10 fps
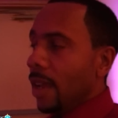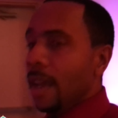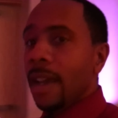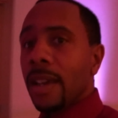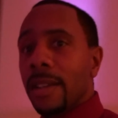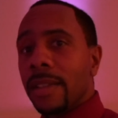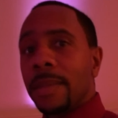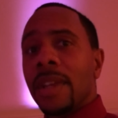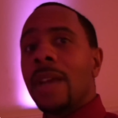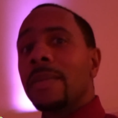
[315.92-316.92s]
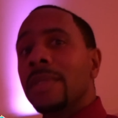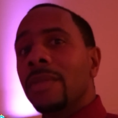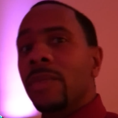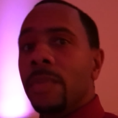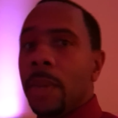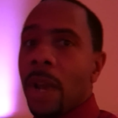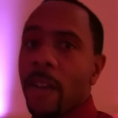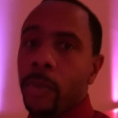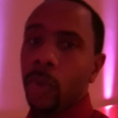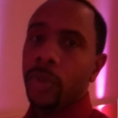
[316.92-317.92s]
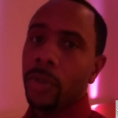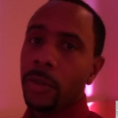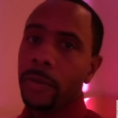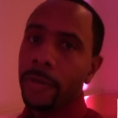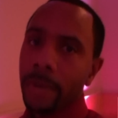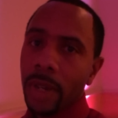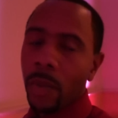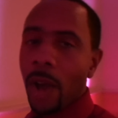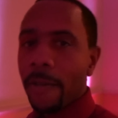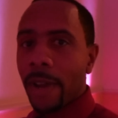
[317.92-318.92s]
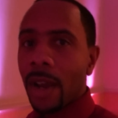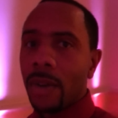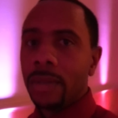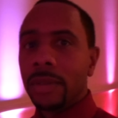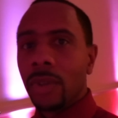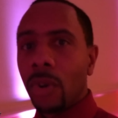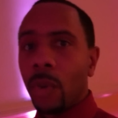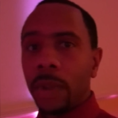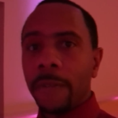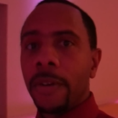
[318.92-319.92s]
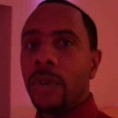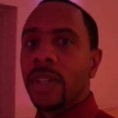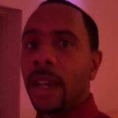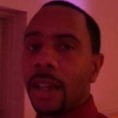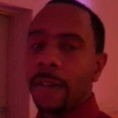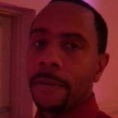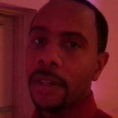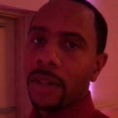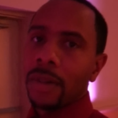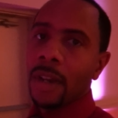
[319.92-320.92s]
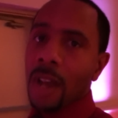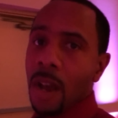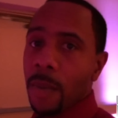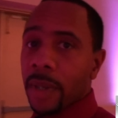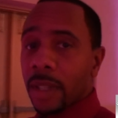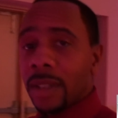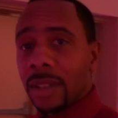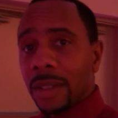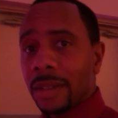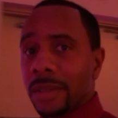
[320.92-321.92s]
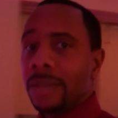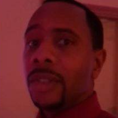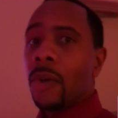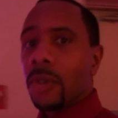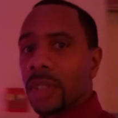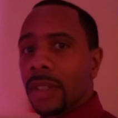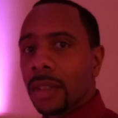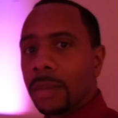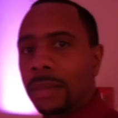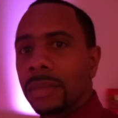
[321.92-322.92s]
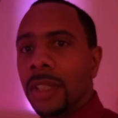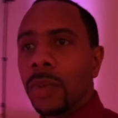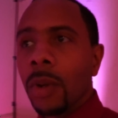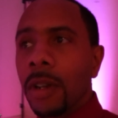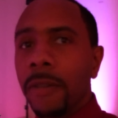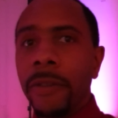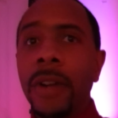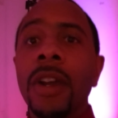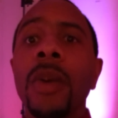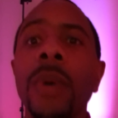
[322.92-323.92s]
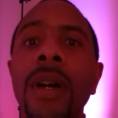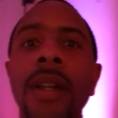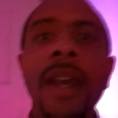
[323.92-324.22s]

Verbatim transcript: And sometimes when people have Bluetooth and Wi-Fi turned on with their phones, that can interfere. But this Donner system is working very well.